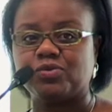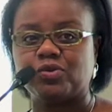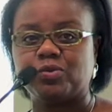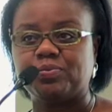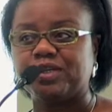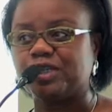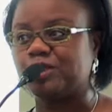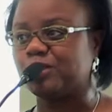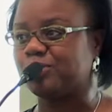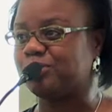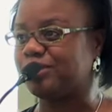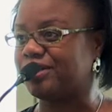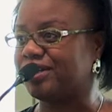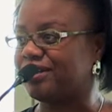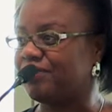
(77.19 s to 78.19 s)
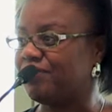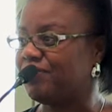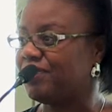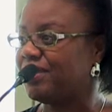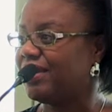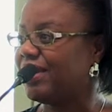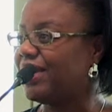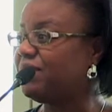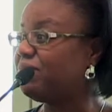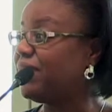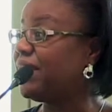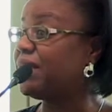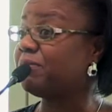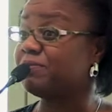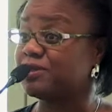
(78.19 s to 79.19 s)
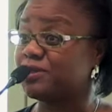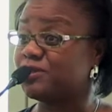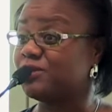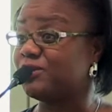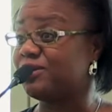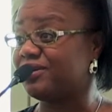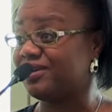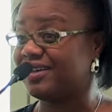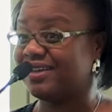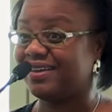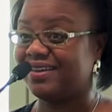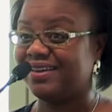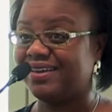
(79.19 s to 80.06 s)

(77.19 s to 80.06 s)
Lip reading: through a picture book and make up a story